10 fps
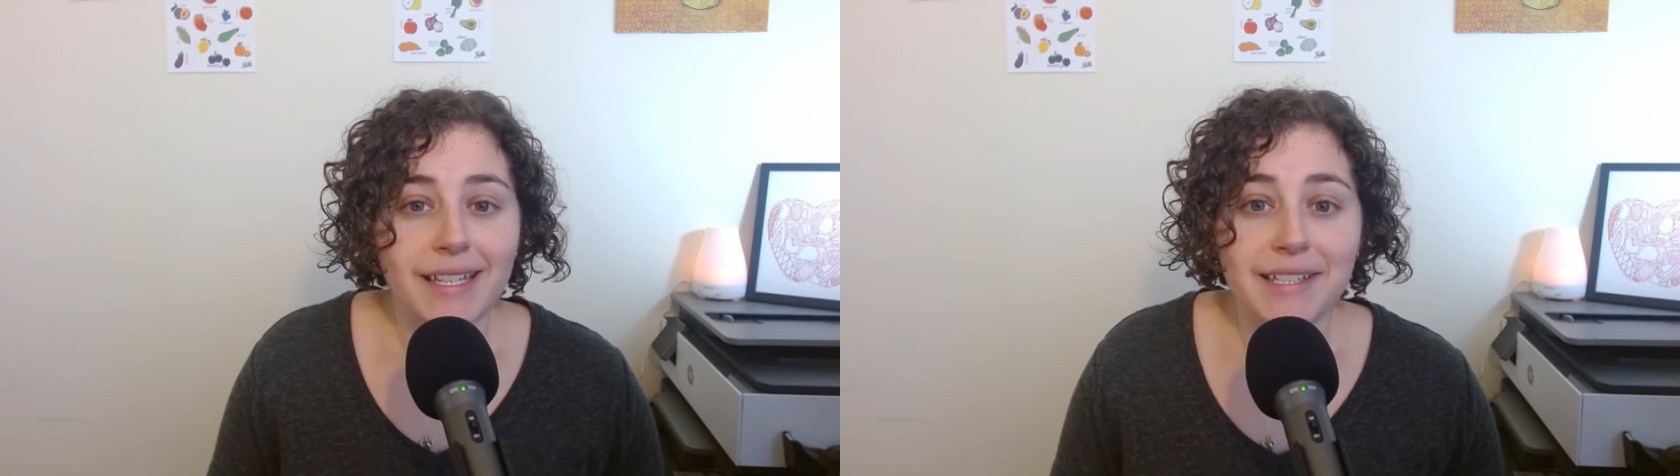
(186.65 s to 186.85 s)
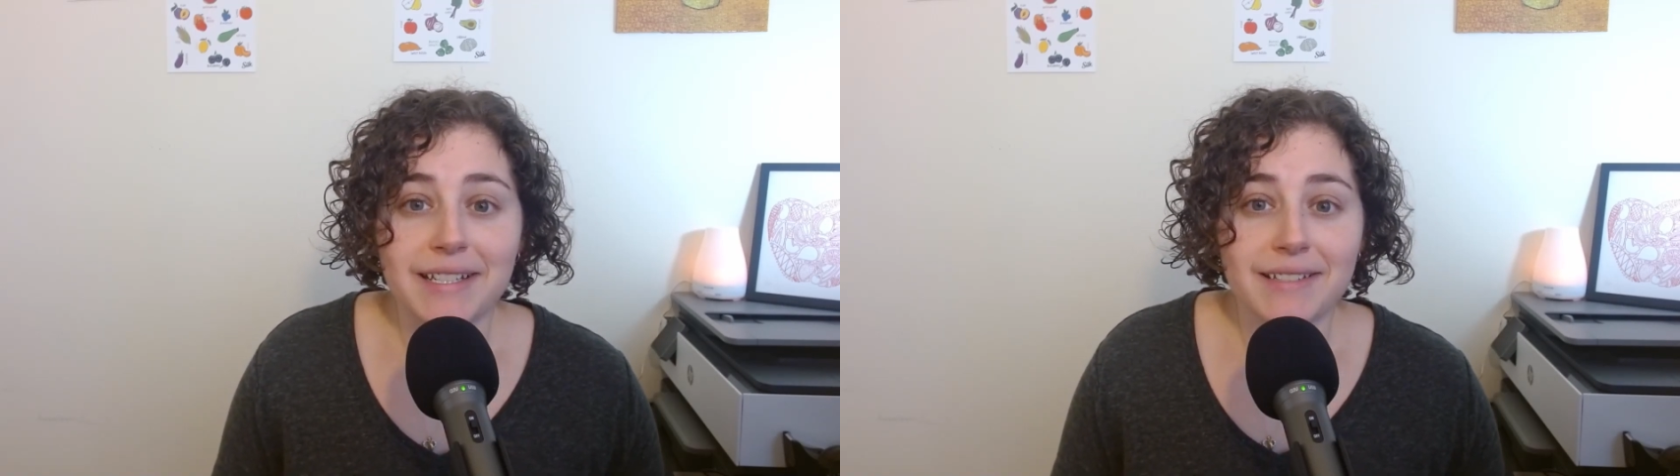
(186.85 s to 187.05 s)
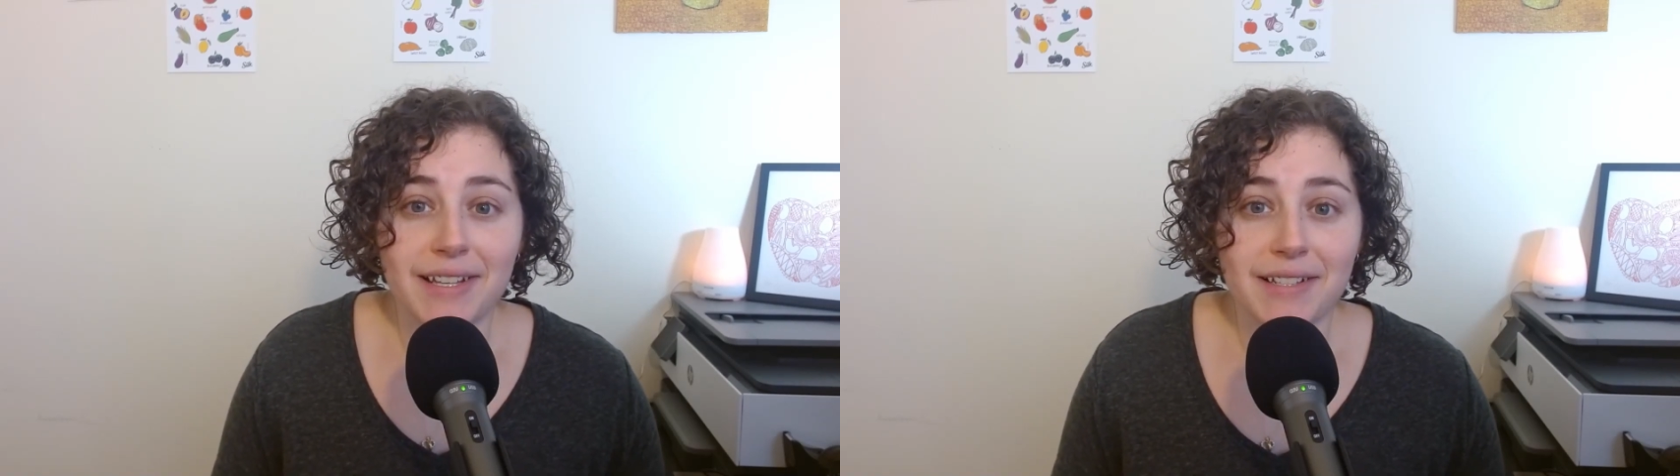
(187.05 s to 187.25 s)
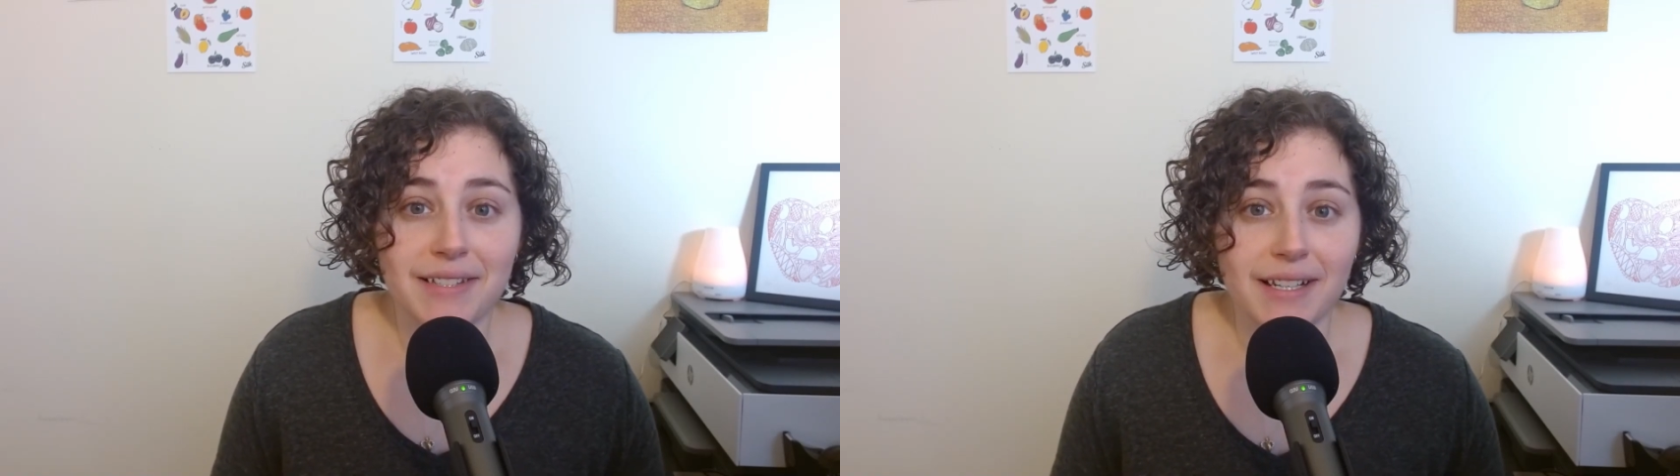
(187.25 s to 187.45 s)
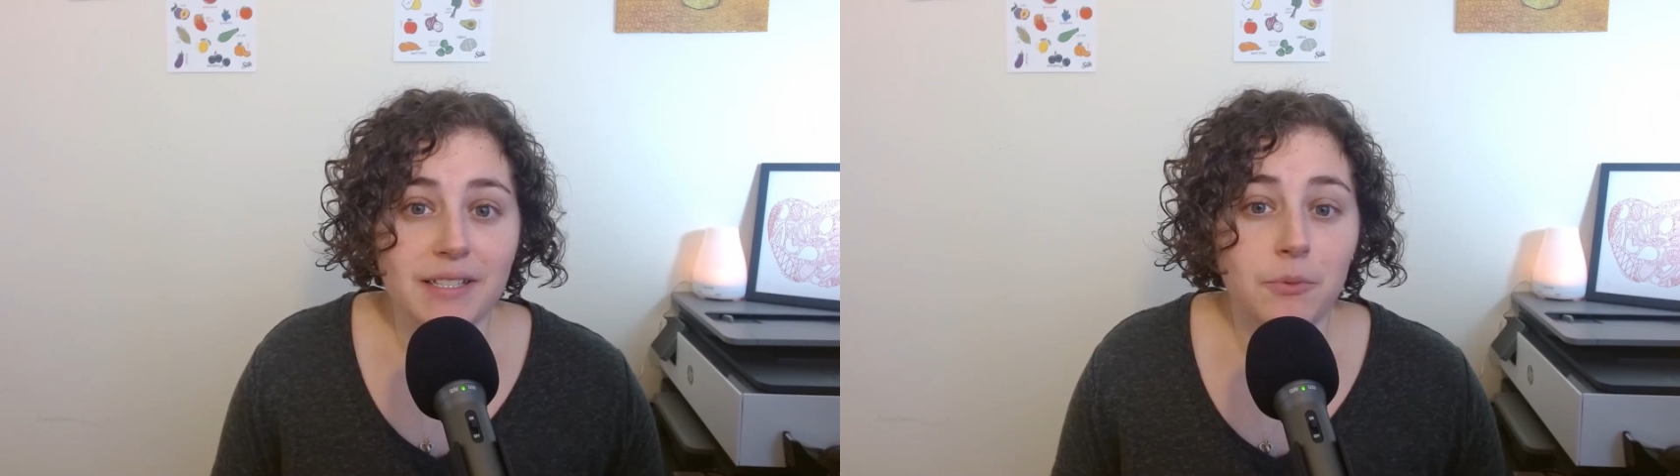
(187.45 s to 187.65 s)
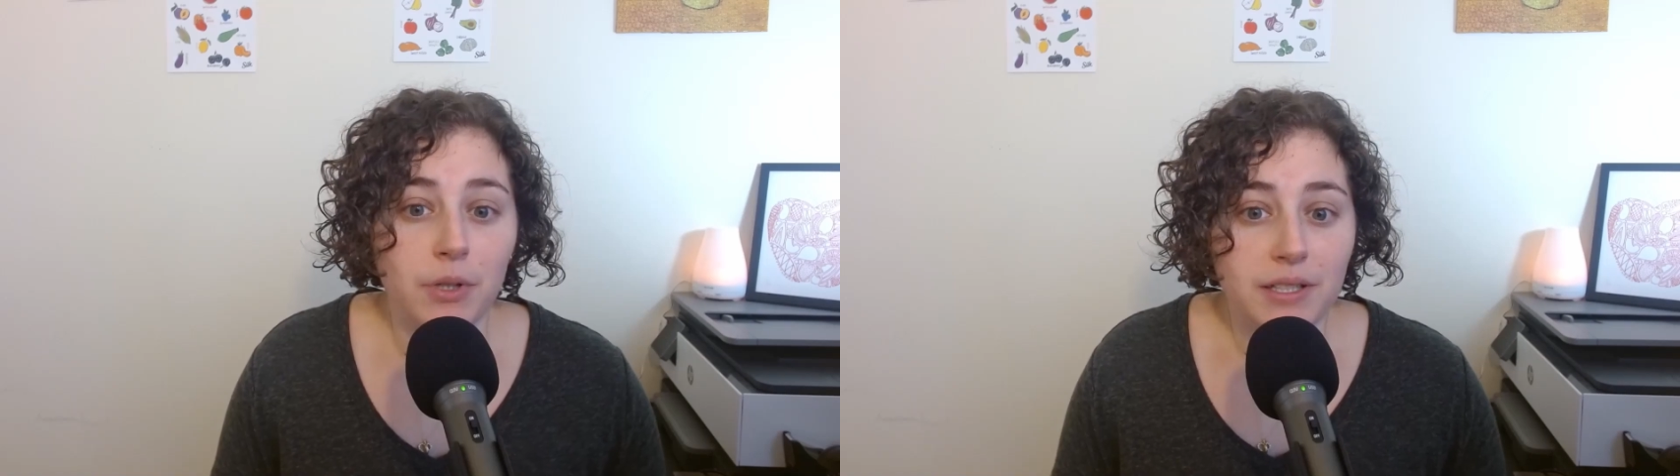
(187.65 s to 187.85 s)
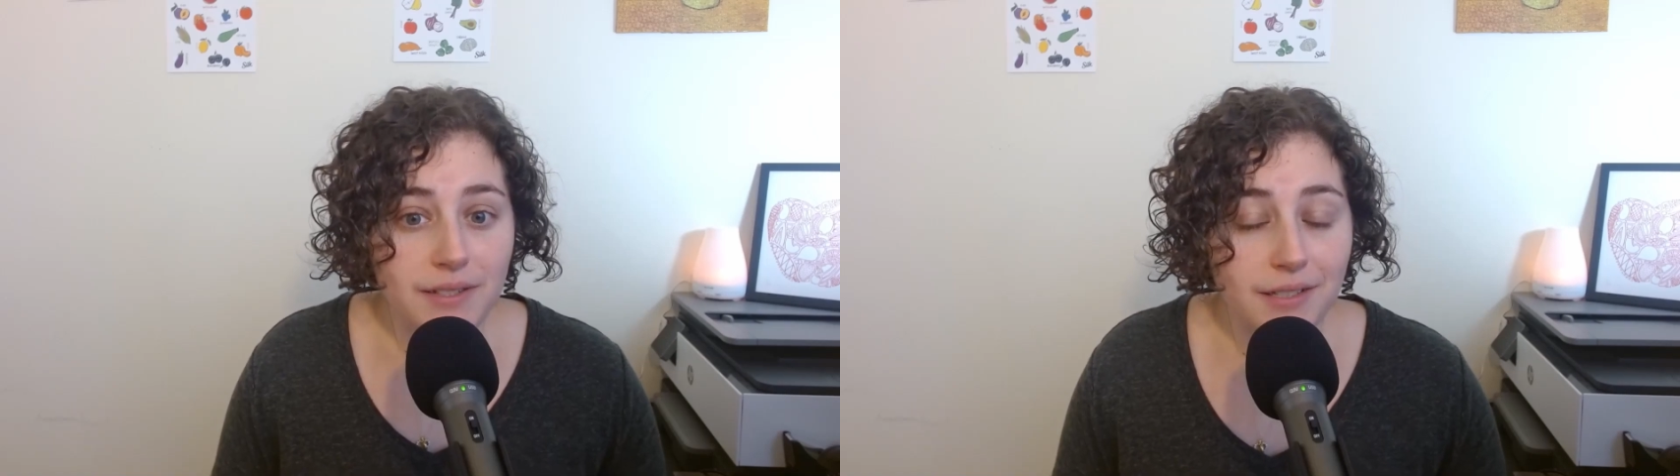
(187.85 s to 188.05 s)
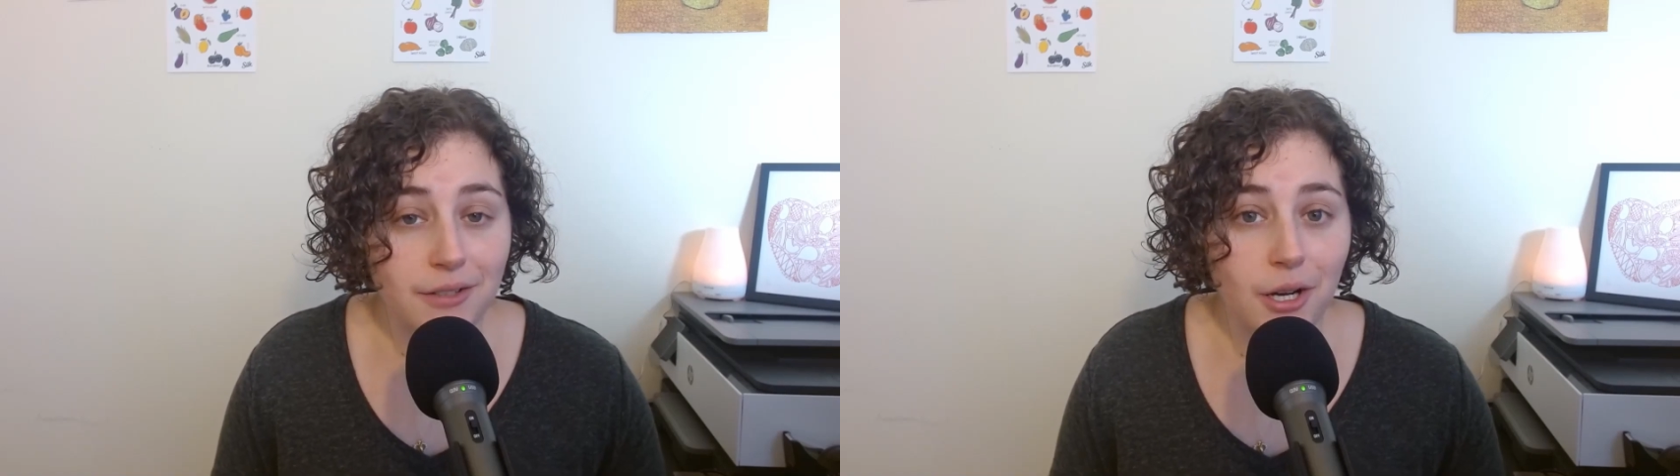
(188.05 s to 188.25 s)

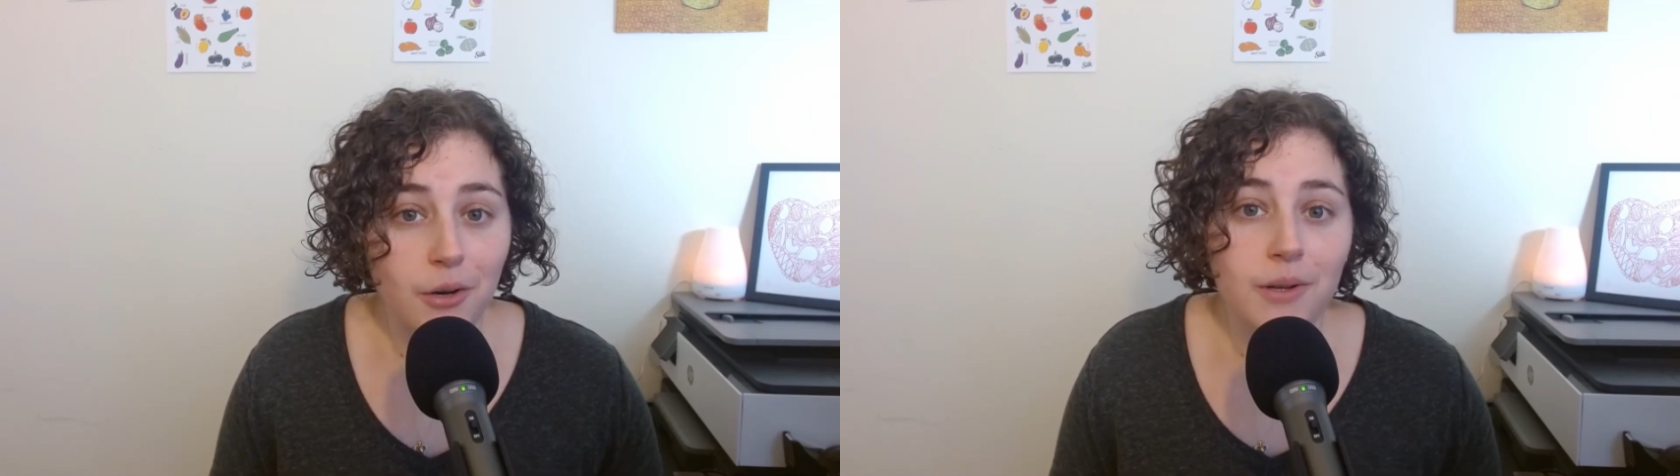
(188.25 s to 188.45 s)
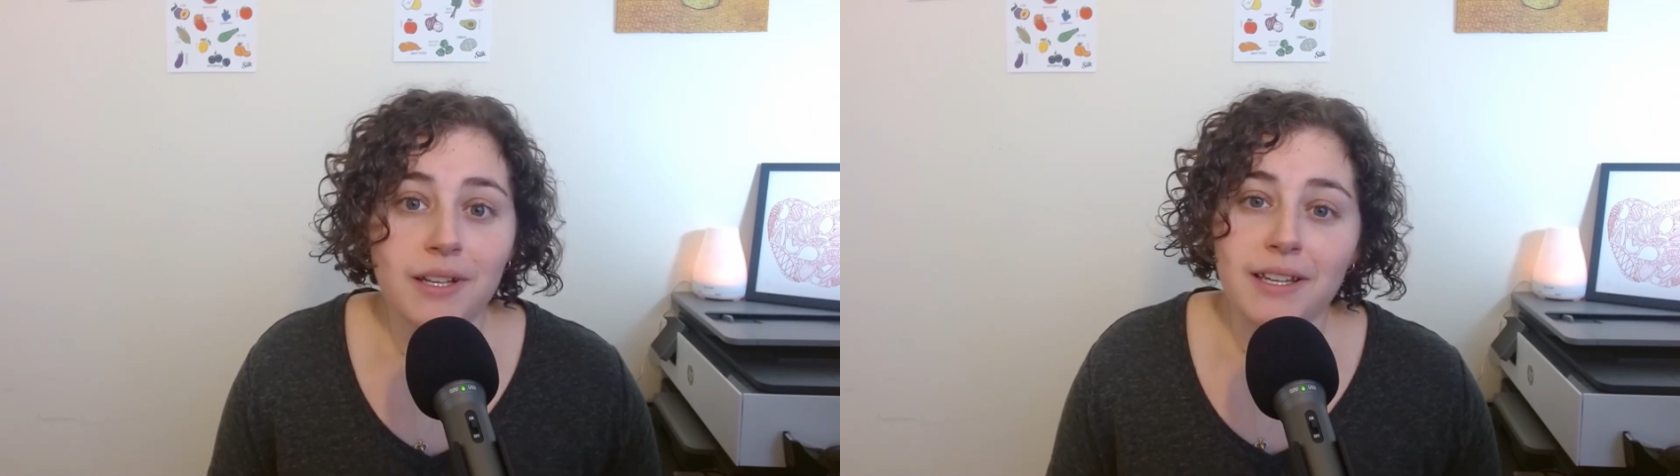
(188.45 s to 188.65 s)
E66.0